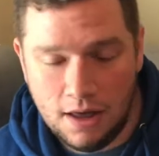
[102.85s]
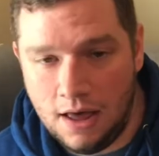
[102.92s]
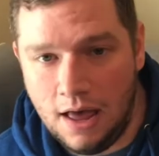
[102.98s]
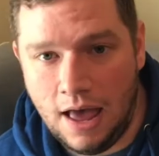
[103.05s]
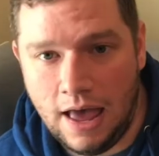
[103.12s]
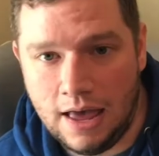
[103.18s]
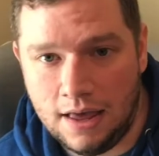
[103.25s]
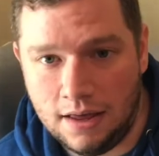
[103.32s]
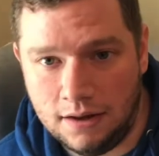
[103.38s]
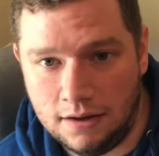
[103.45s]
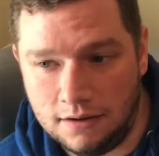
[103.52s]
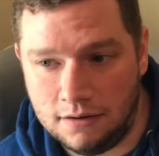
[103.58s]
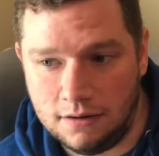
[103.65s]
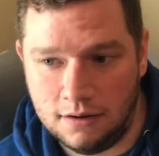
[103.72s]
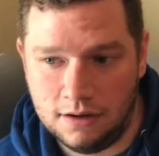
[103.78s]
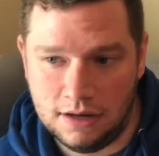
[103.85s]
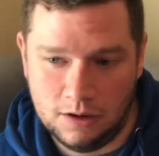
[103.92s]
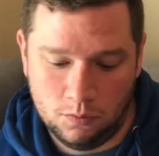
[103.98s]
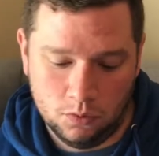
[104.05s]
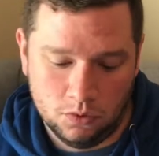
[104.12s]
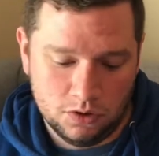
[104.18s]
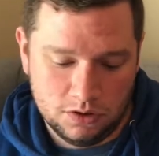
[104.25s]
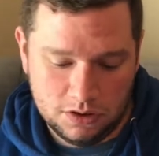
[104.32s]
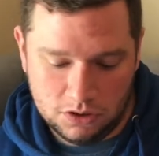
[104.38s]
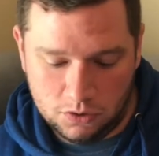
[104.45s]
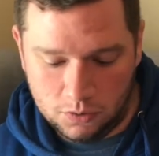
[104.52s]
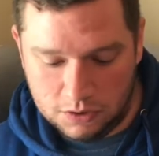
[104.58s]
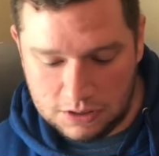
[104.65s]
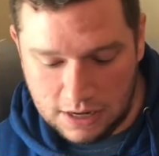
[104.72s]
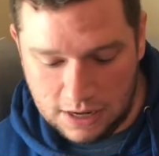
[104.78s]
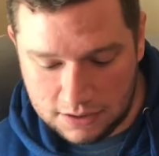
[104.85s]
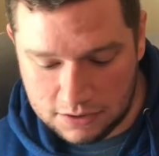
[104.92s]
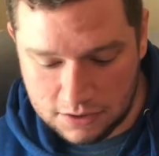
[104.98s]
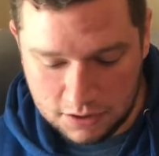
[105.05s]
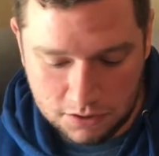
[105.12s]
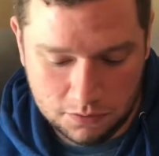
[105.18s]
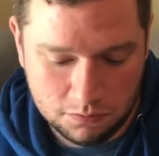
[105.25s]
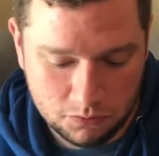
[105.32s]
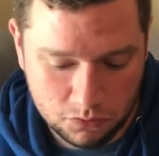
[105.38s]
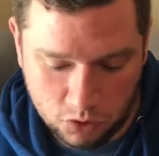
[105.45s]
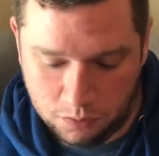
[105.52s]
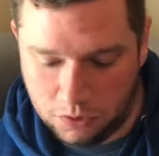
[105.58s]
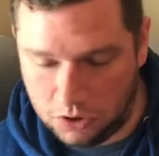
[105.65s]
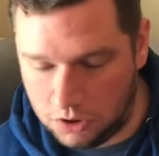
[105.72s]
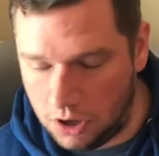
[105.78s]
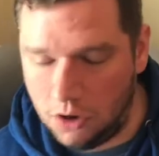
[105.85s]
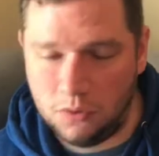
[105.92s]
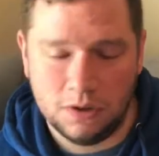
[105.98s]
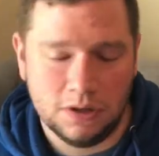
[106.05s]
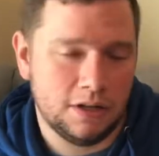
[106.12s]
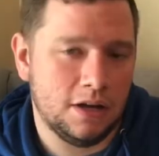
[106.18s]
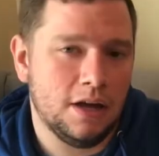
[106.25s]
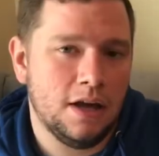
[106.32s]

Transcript: and it will send you a text and you'll put a code in,